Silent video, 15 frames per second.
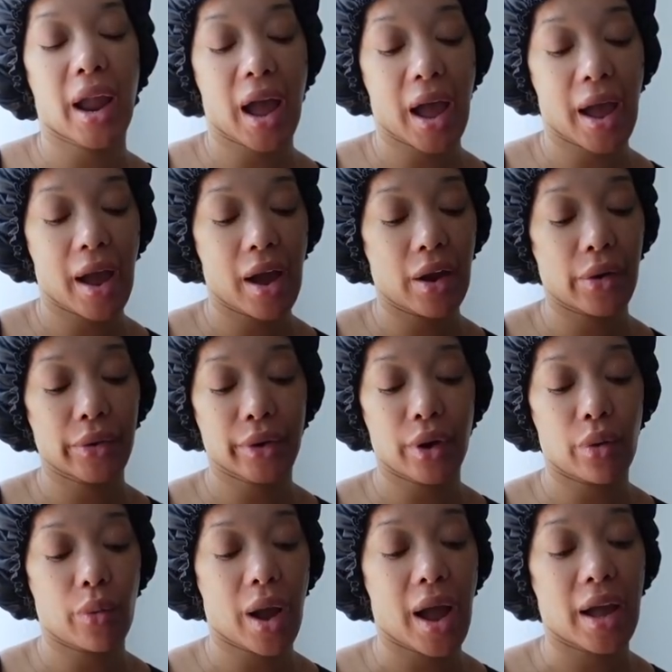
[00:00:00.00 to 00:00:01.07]
I don't
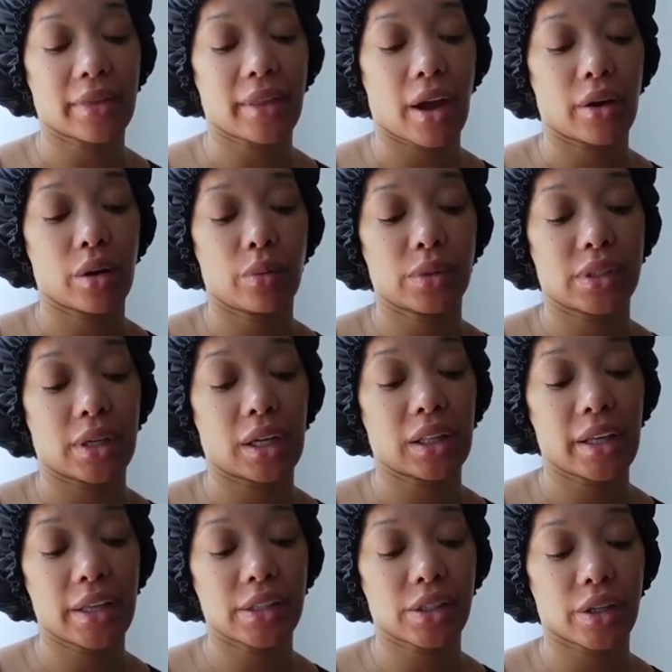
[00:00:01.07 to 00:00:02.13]
know why I thought it was a
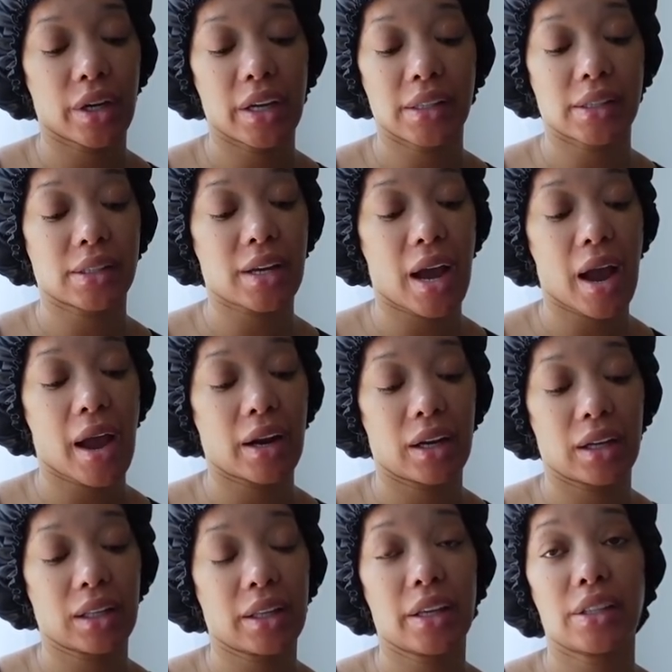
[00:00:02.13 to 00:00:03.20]
cleanser. It's not a
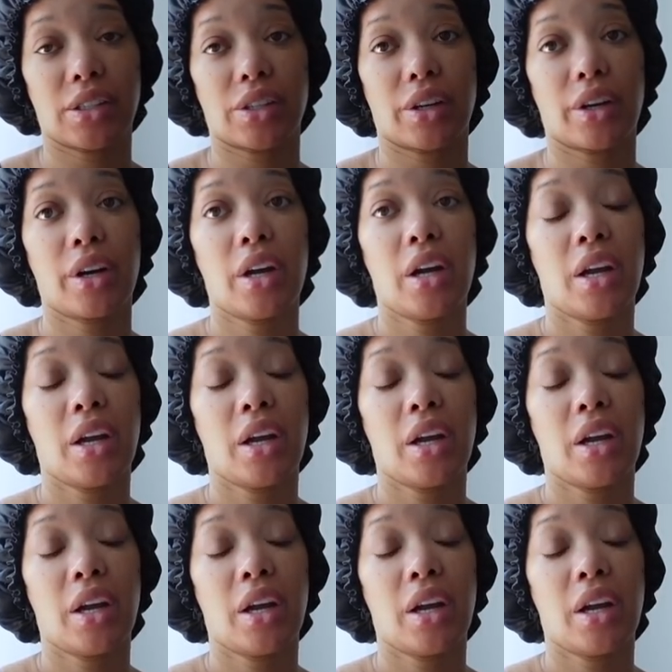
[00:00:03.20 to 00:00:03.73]
cleanser.